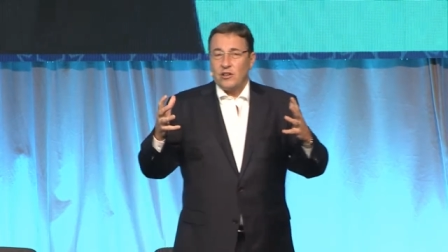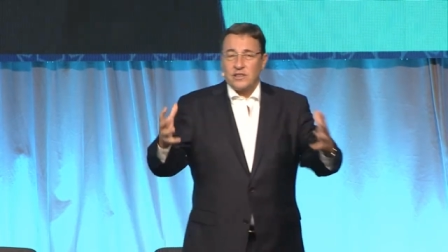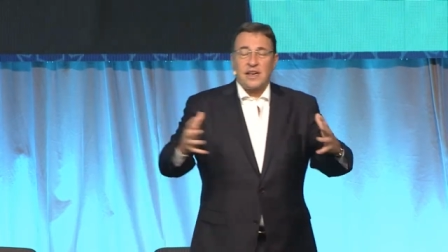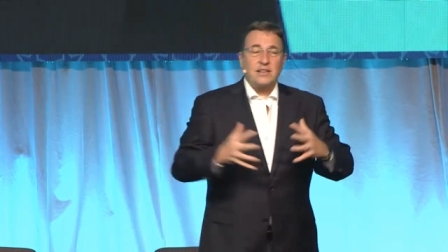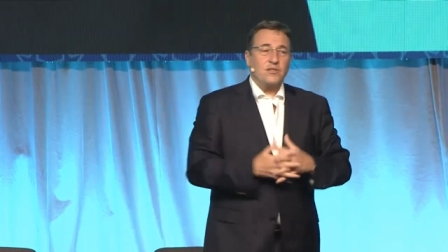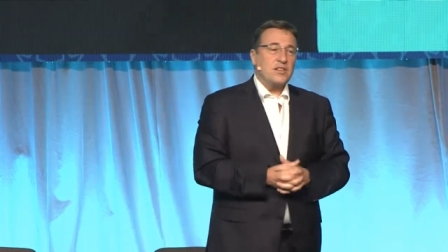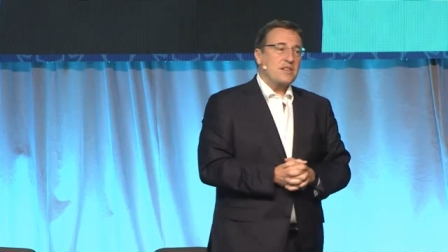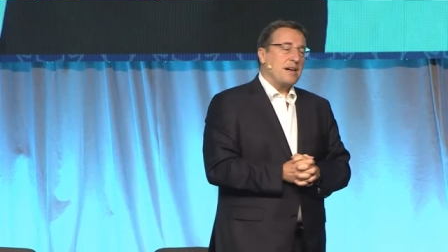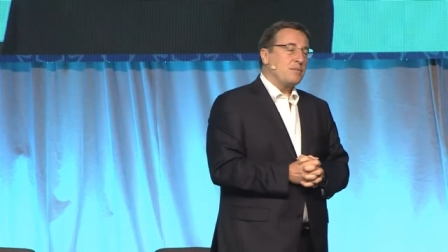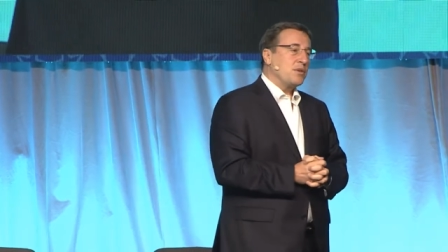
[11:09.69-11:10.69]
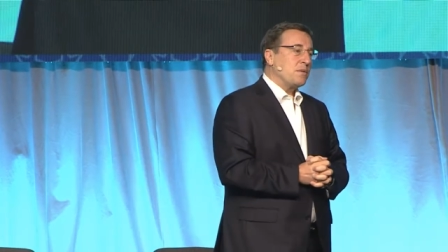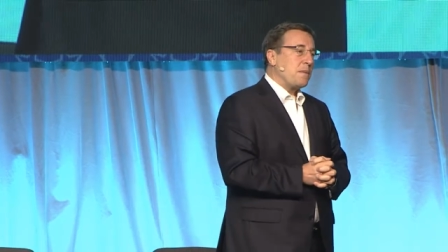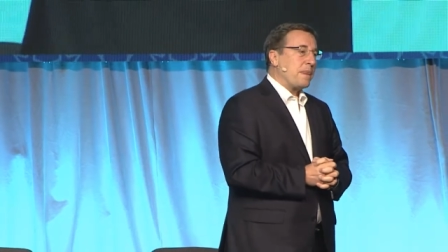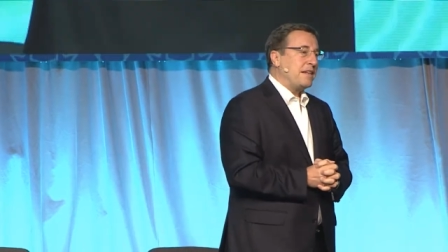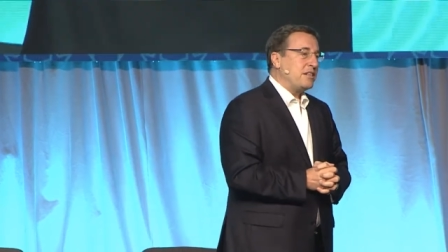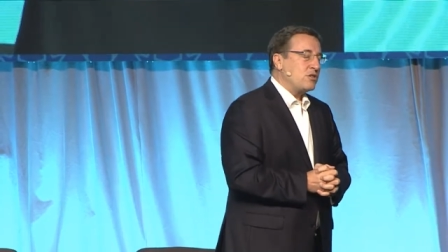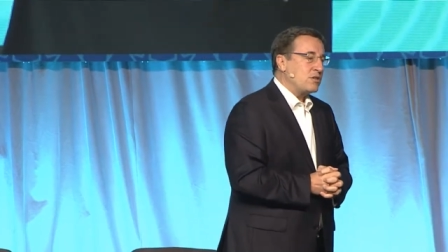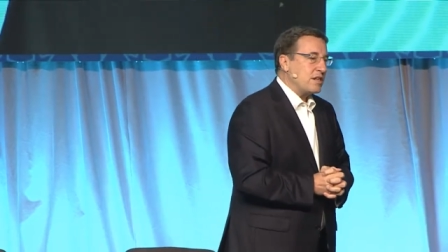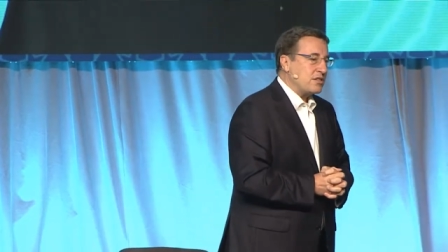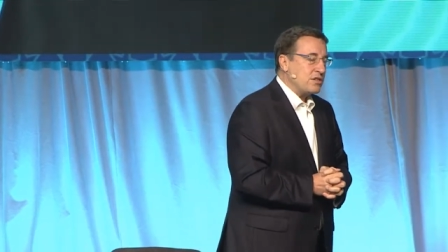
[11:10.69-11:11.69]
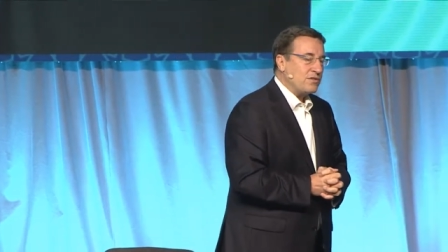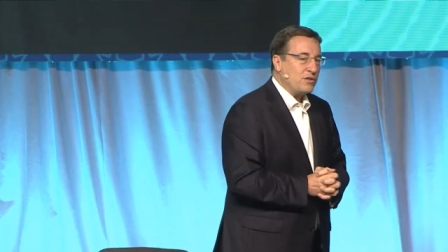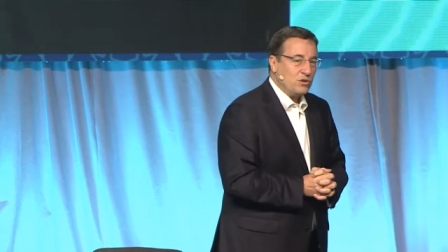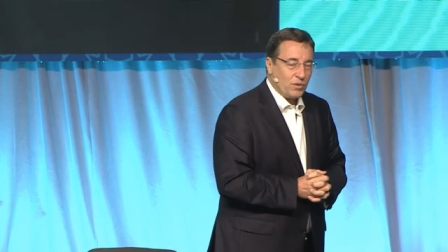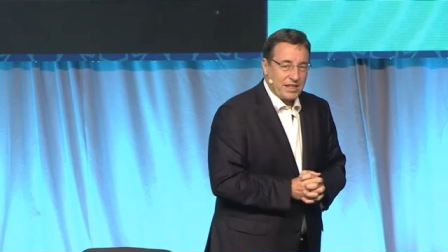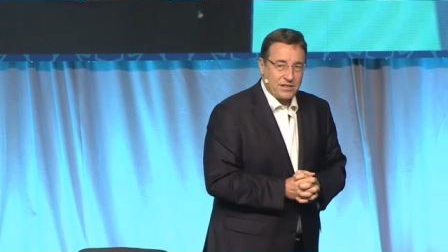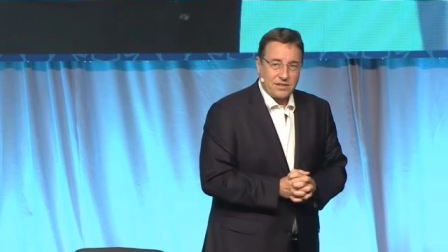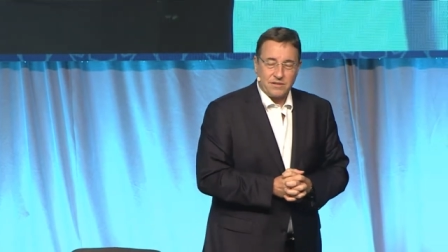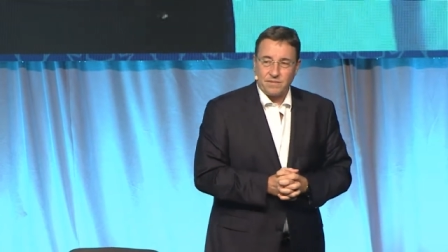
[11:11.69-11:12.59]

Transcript: Take, for example, an issue such as food waste.